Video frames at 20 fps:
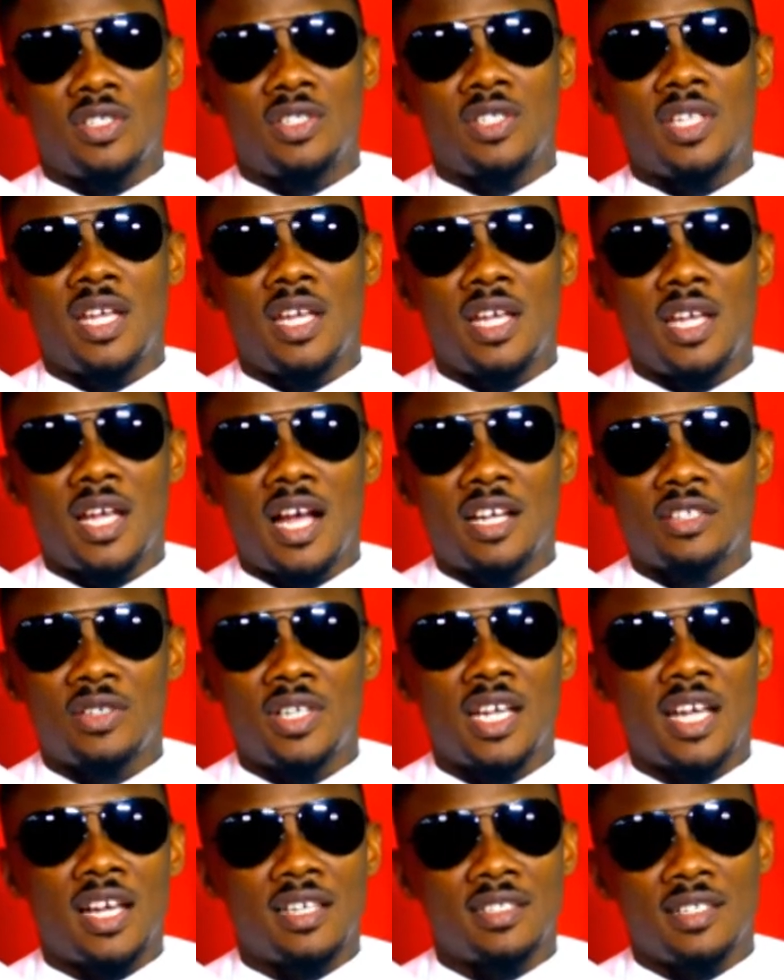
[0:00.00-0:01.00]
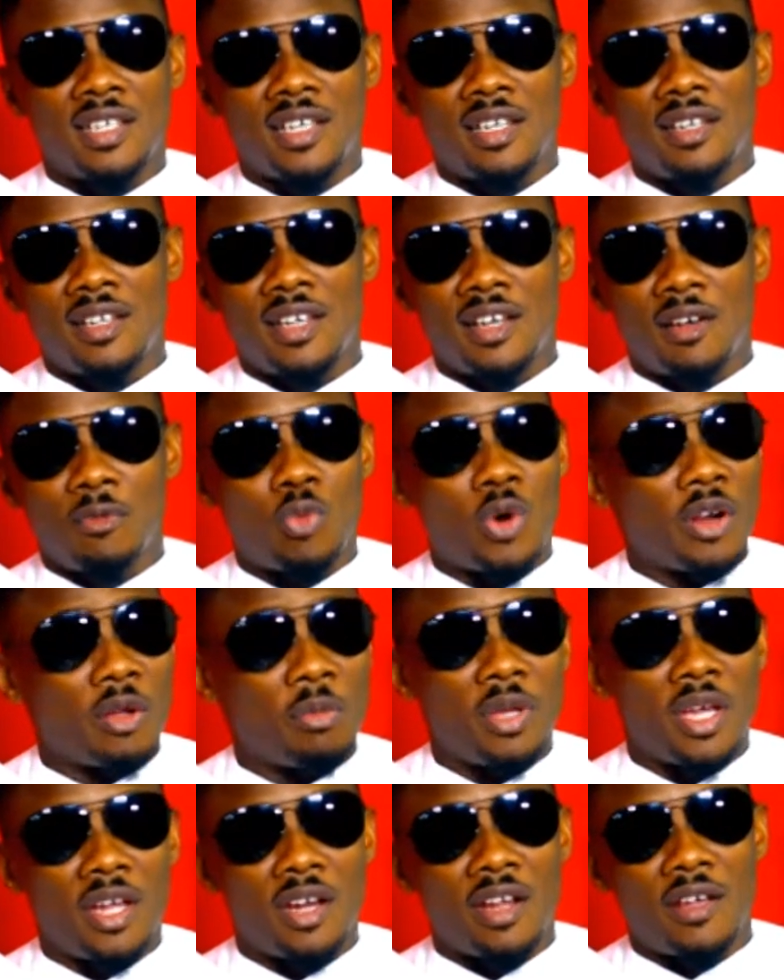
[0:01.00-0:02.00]
They actually casted
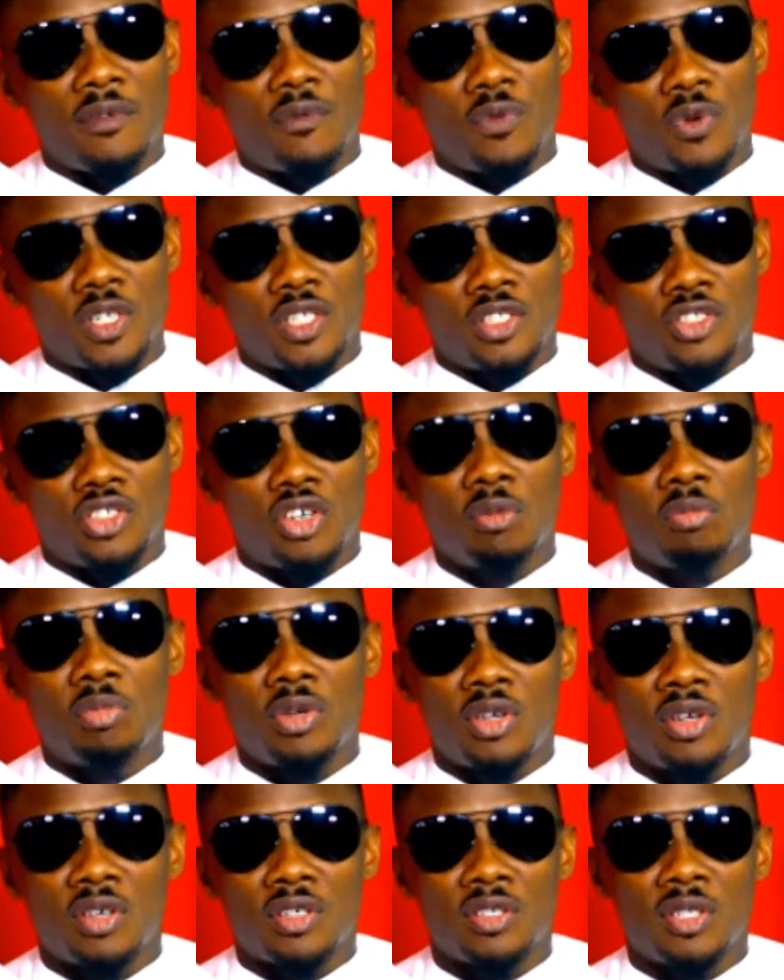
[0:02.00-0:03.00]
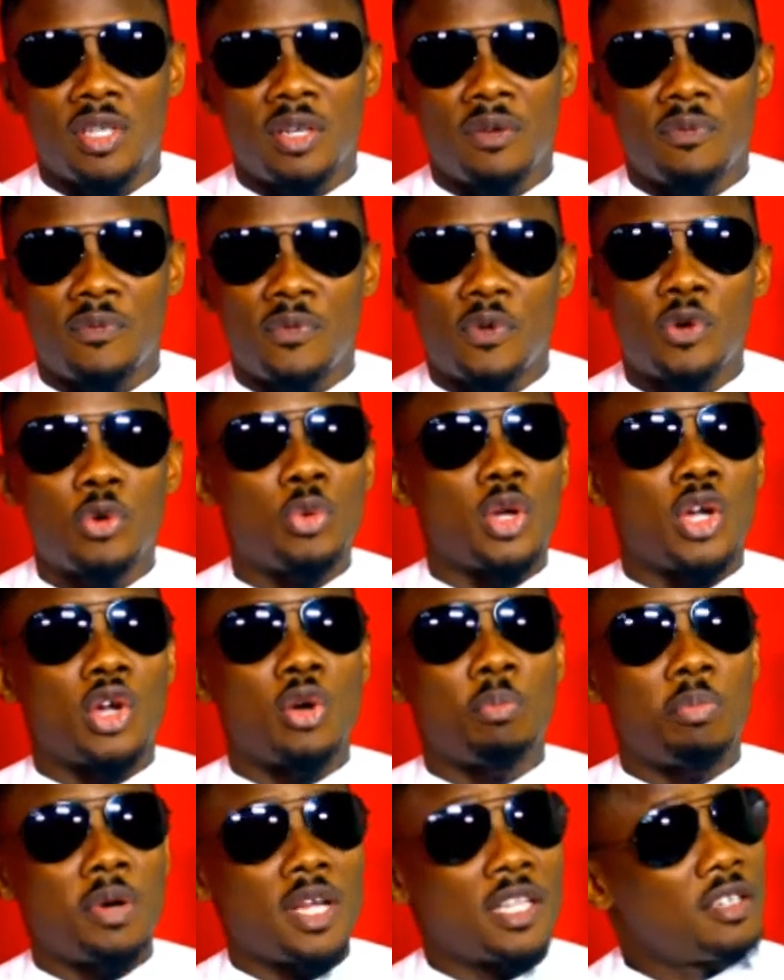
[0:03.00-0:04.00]
Warebi and I for the job because they thought we were
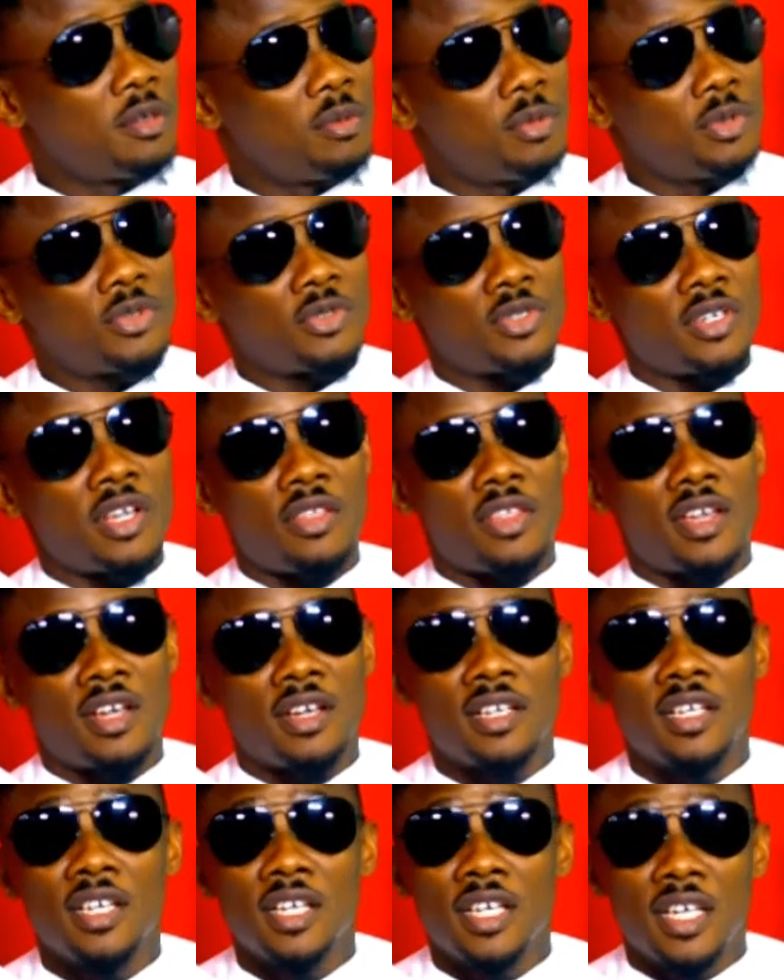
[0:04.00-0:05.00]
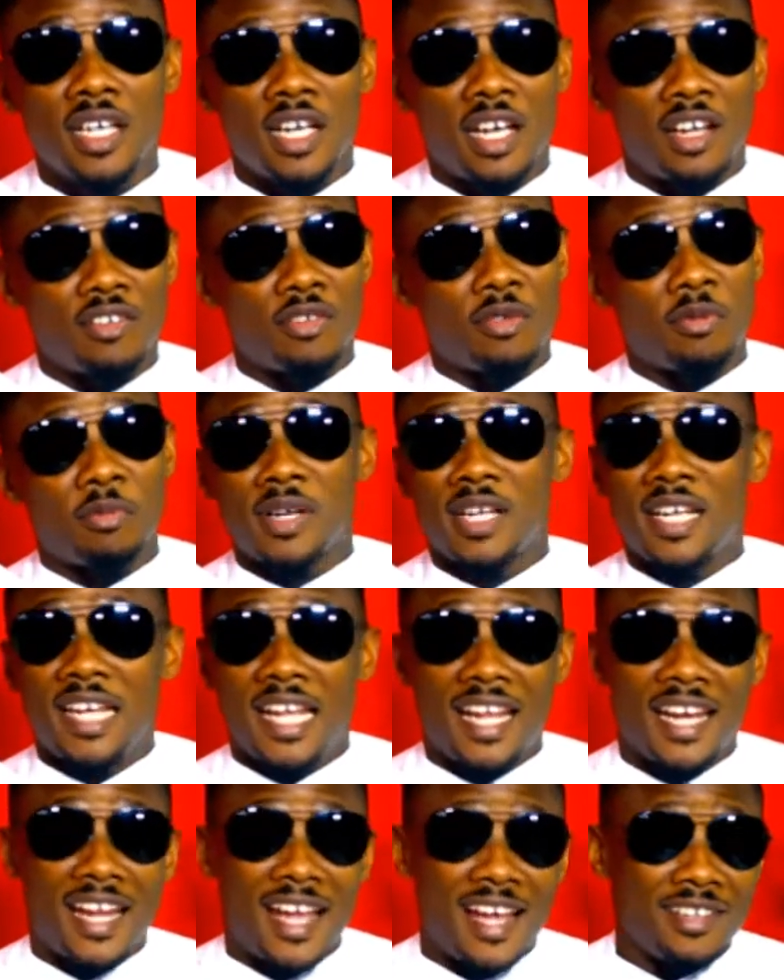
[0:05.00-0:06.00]
compatible together. And I remember
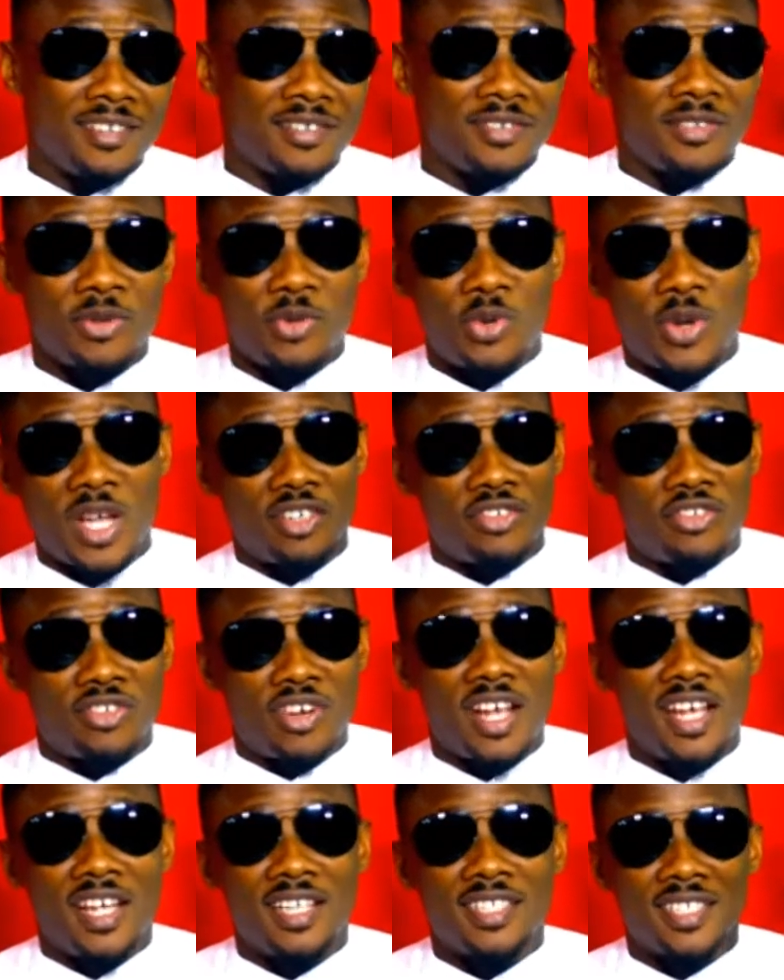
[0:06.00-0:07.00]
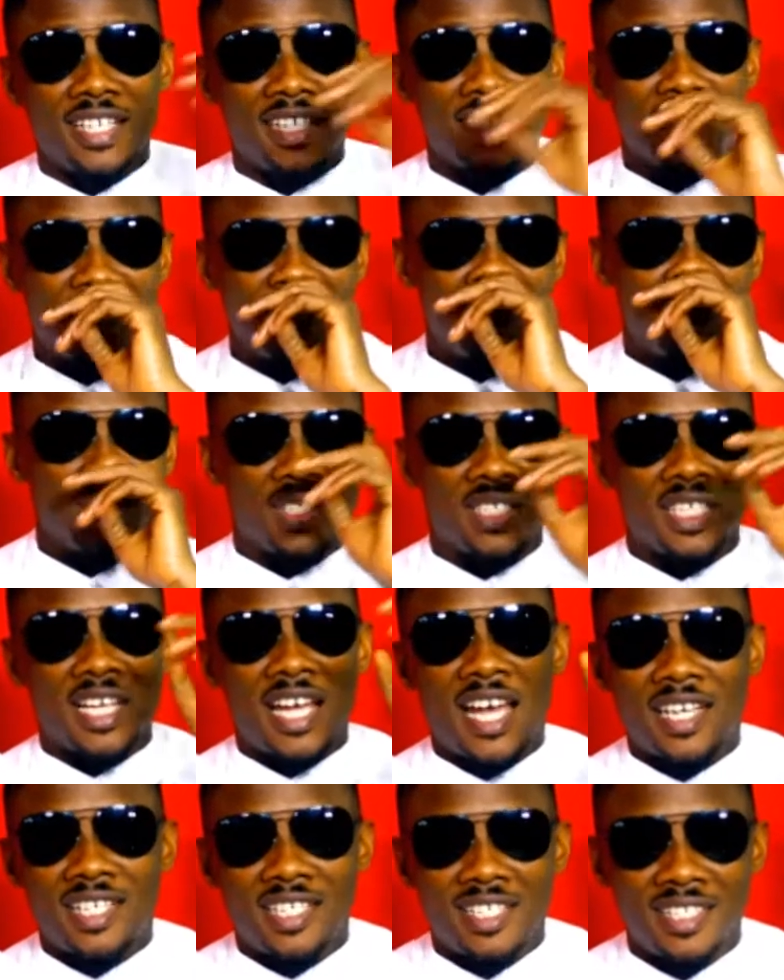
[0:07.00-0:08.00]
then I used to wear dreads, and she
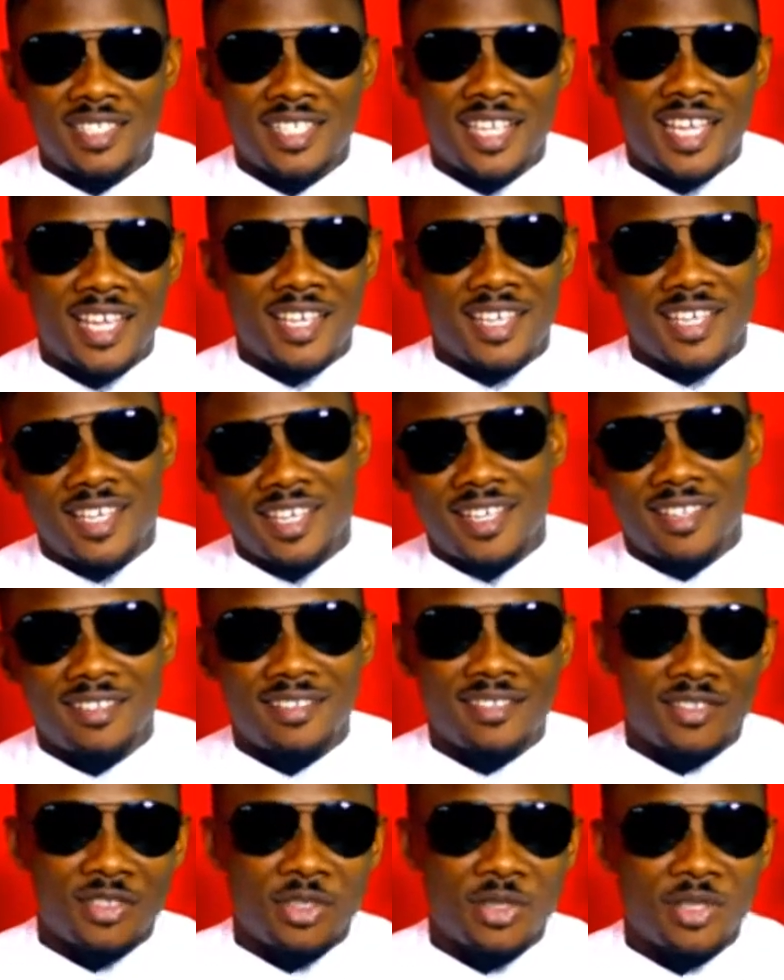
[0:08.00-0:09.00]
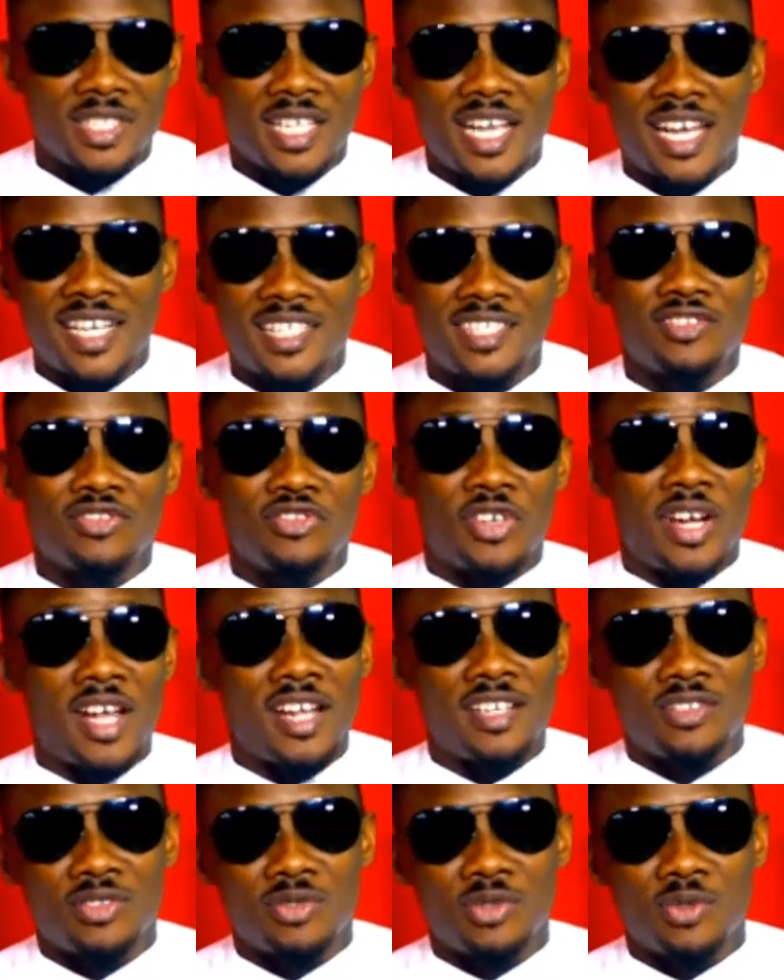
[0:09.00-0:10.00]
had this kinky, you know, she had these
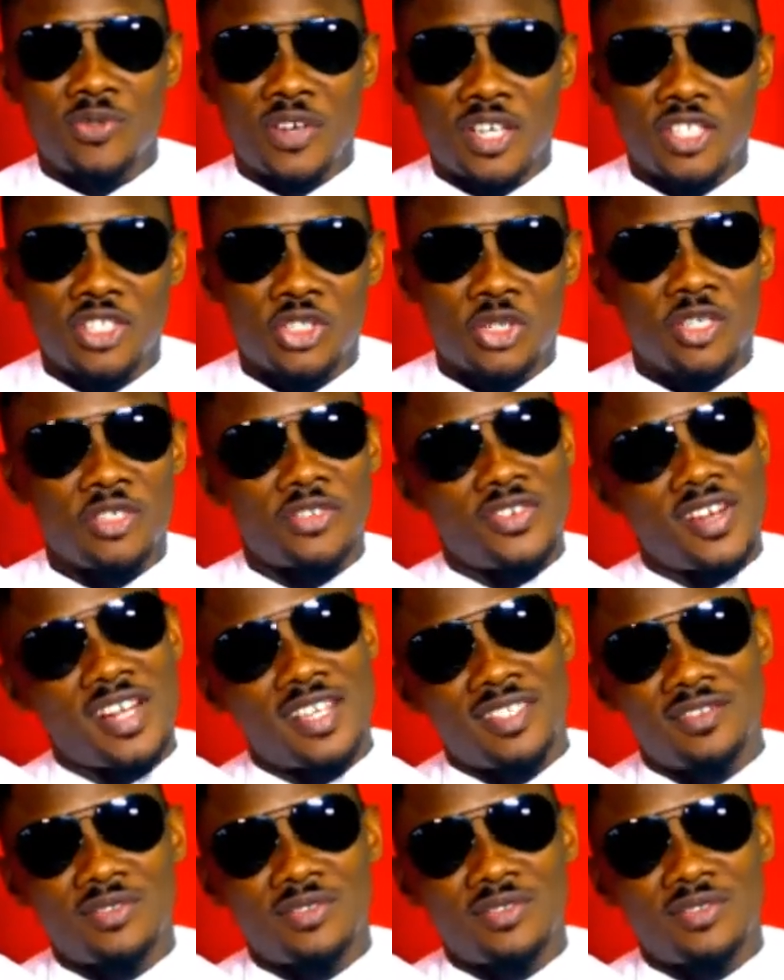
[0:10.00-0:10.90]
dreads too, very short dreads